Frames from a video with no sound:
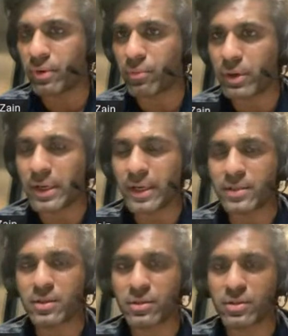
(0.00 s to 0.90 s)
we are ready,
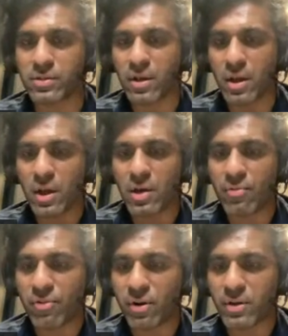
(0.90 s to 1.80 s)
as in just
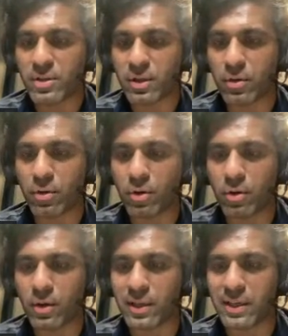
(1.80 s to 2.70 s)
focusing
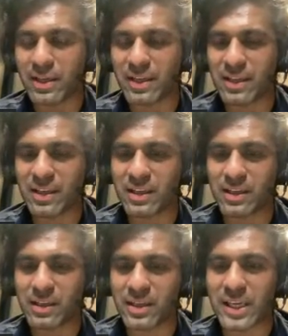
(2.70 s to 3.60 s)
on
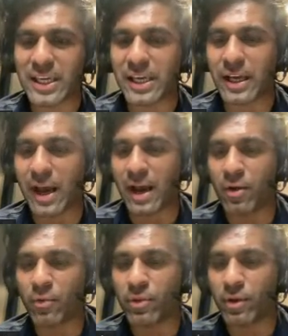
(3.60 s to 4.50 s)
kicking
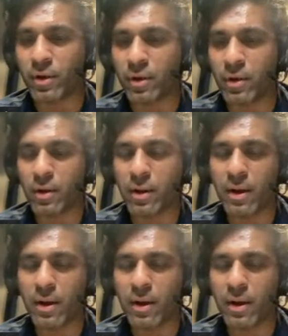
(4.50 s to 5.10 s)
out the